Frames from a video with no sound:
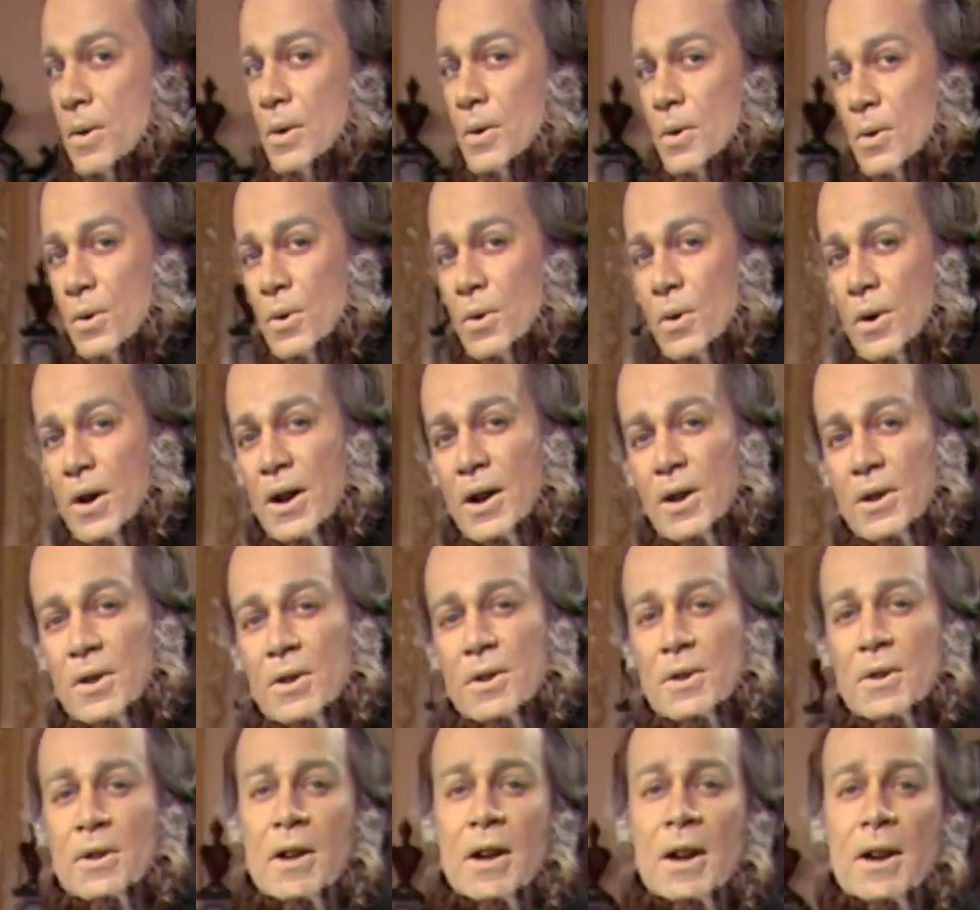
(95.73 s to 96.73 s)
Oh, I
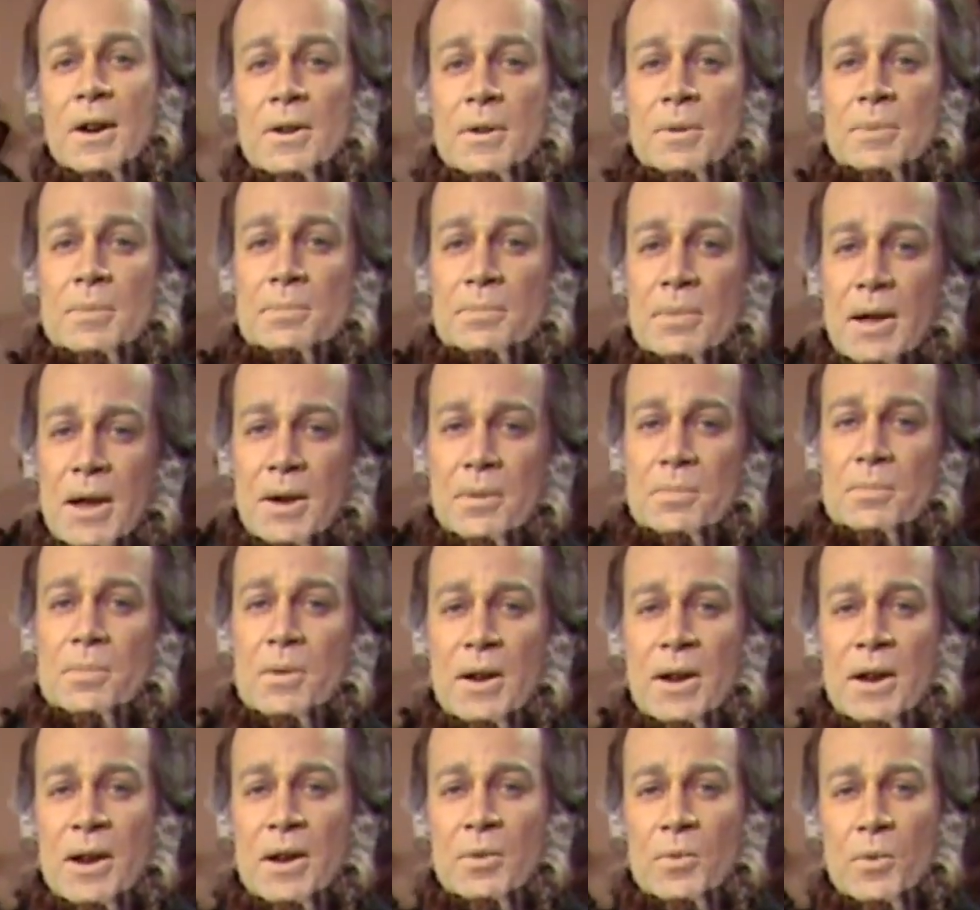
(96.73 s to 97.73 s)
learned how to make
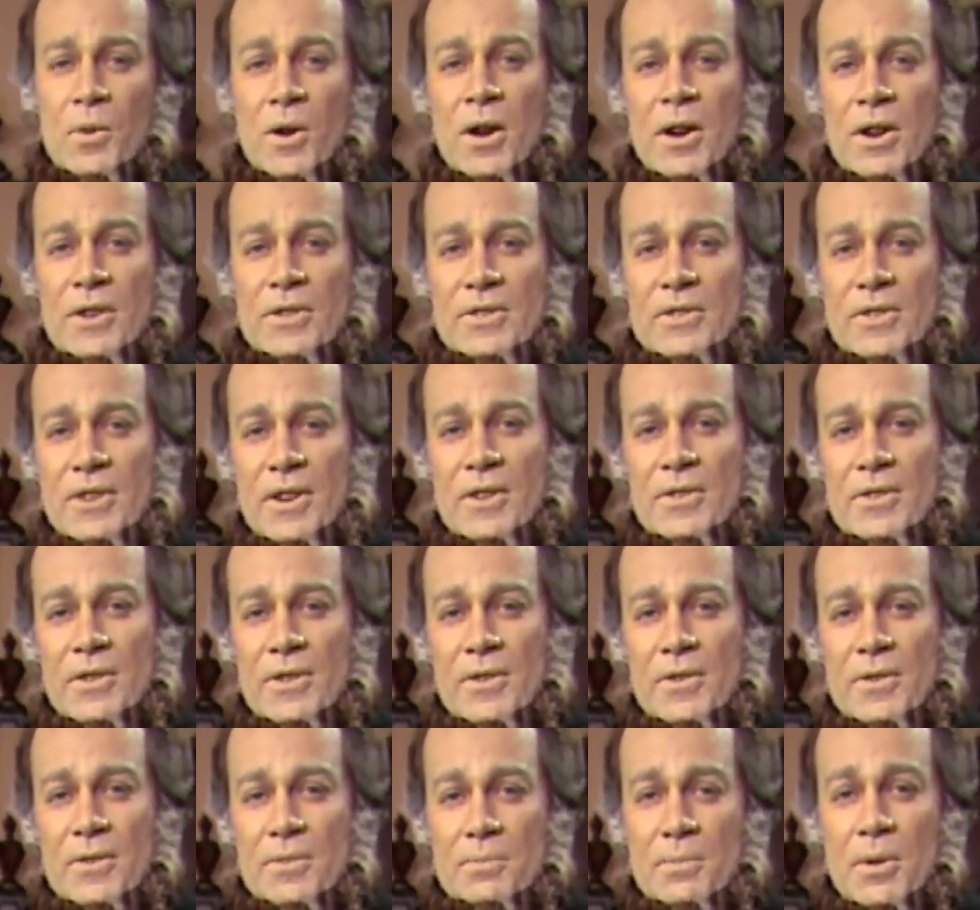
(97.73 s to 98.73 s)
bread, wash
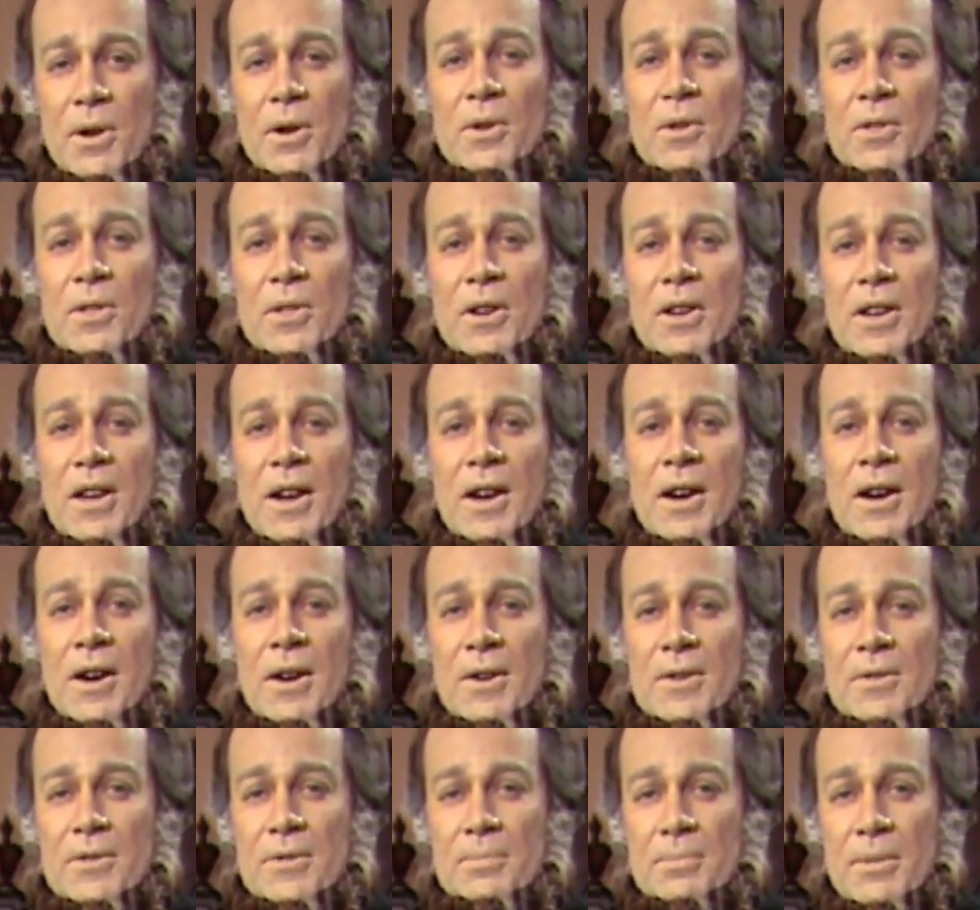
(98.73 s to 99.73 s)
dishes, and milk the
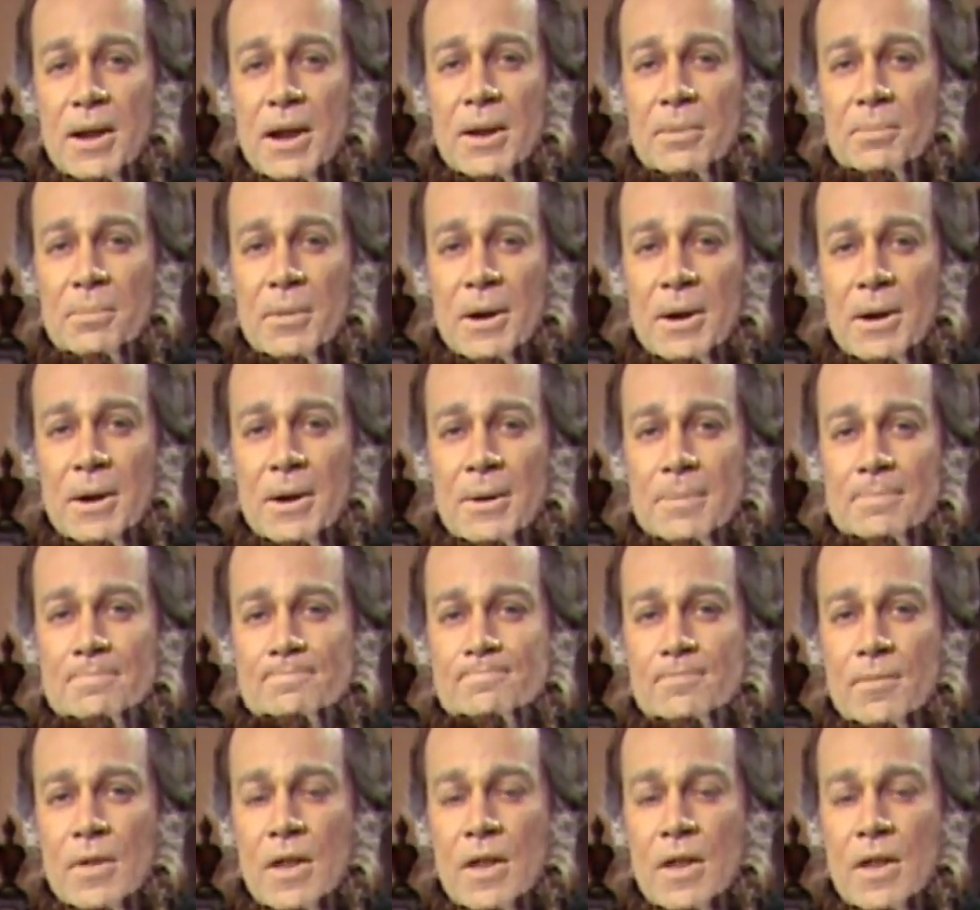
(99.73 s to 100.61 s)
cows, and make butter.